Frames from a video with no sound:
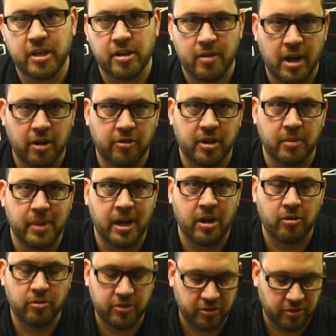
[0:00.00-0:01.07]
you're out and
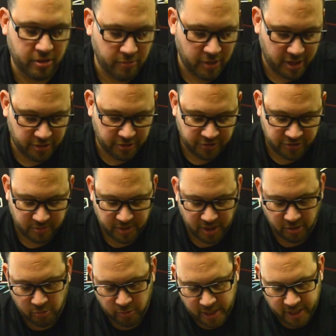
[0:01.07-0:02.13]
about, or you want to do
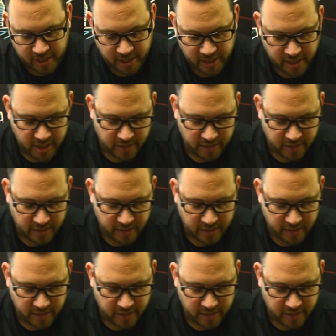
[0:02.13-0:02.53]
something quick.